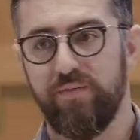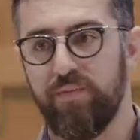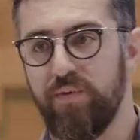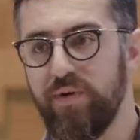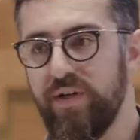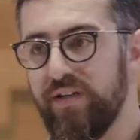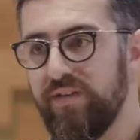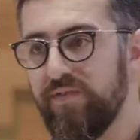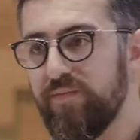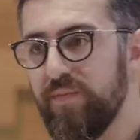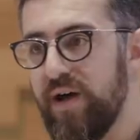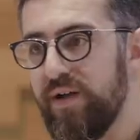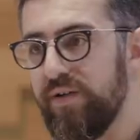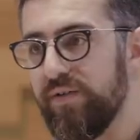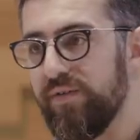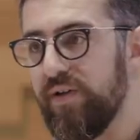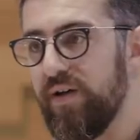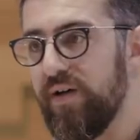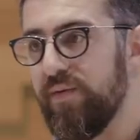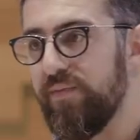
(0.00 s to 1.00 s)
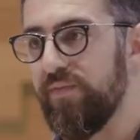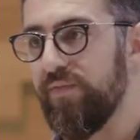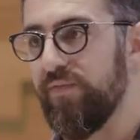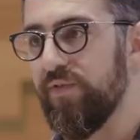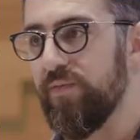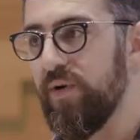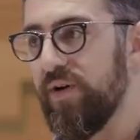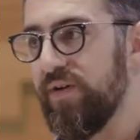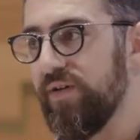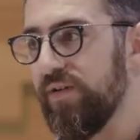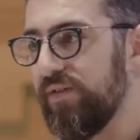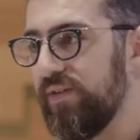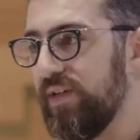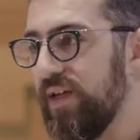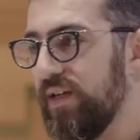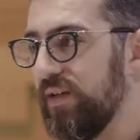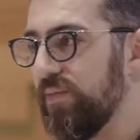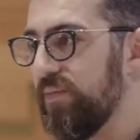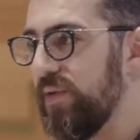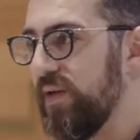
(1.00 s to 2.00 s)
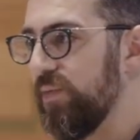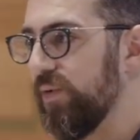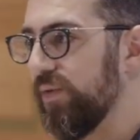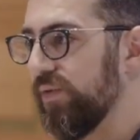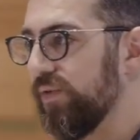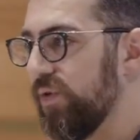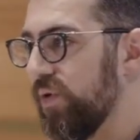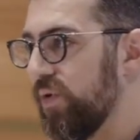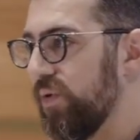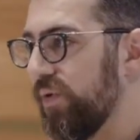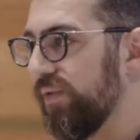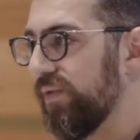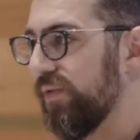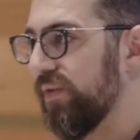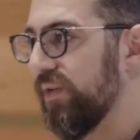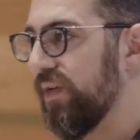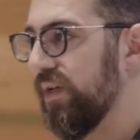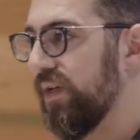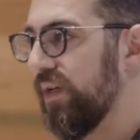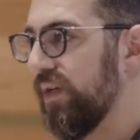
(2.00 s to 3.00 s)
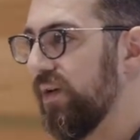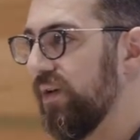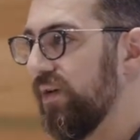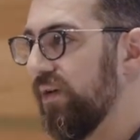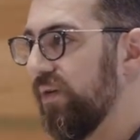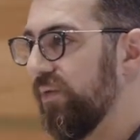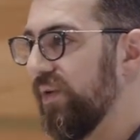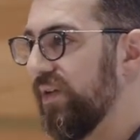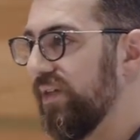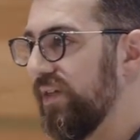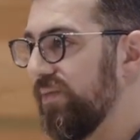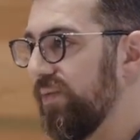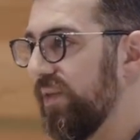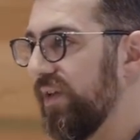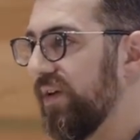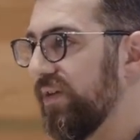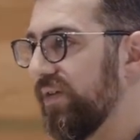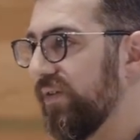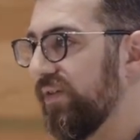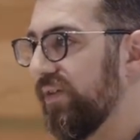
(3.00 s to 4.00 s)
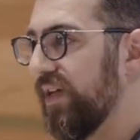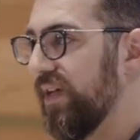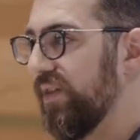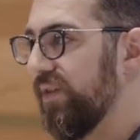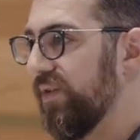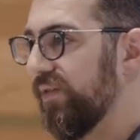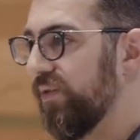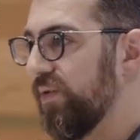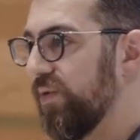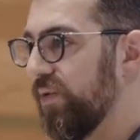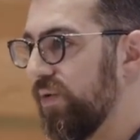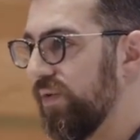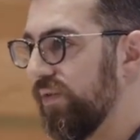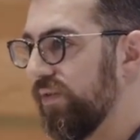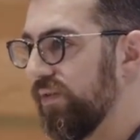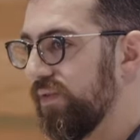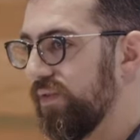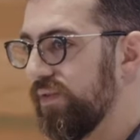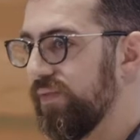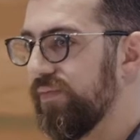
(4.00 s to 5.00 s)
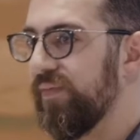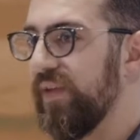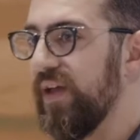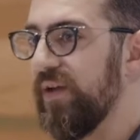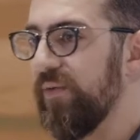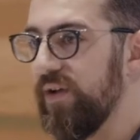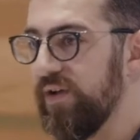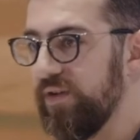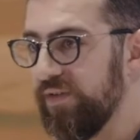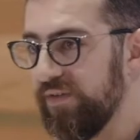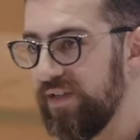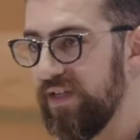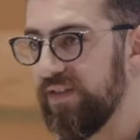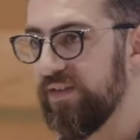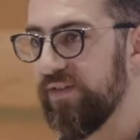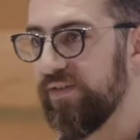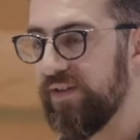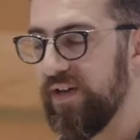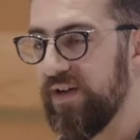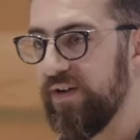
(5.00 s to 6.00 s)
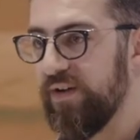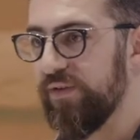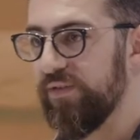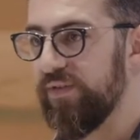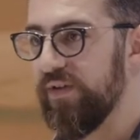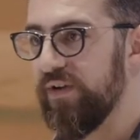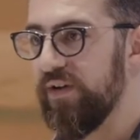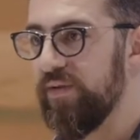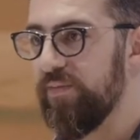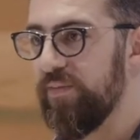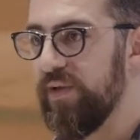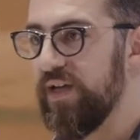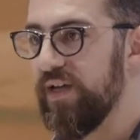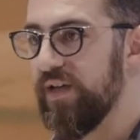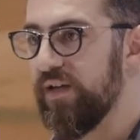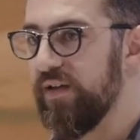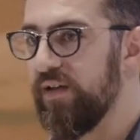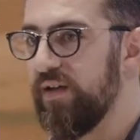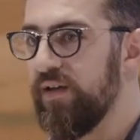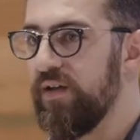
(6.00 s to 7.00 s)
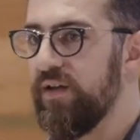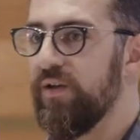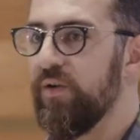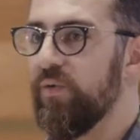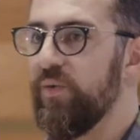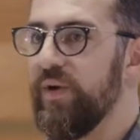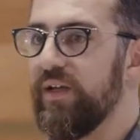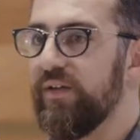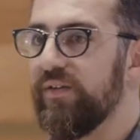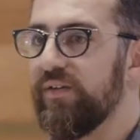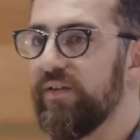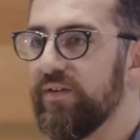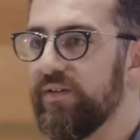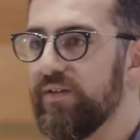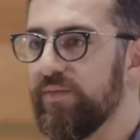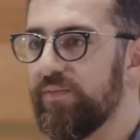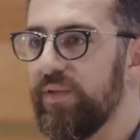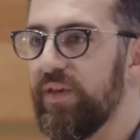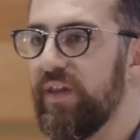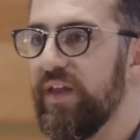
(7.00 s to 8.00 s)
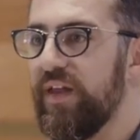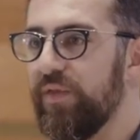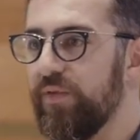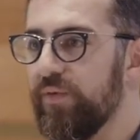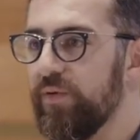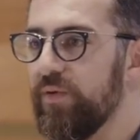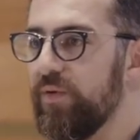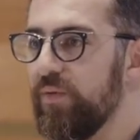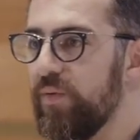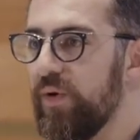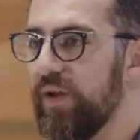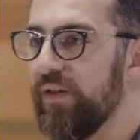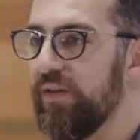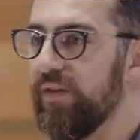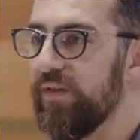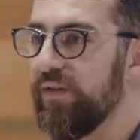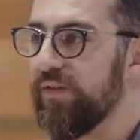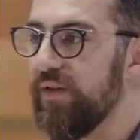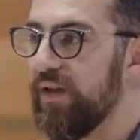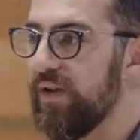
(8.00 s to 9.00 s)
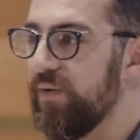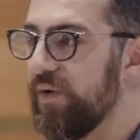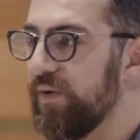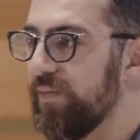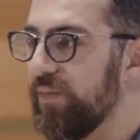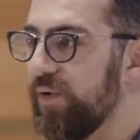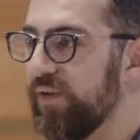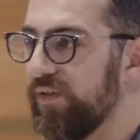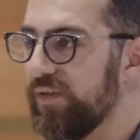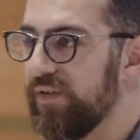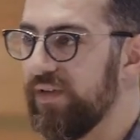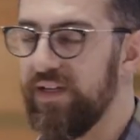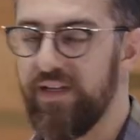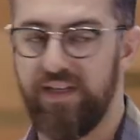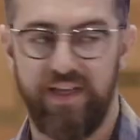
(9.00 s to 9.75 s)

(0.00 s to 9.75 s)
those predictive models come from understanding people's goals. We deeply understand those goals, and we understand the scenarios they're going to be in. We can start to play through what it looks like when a person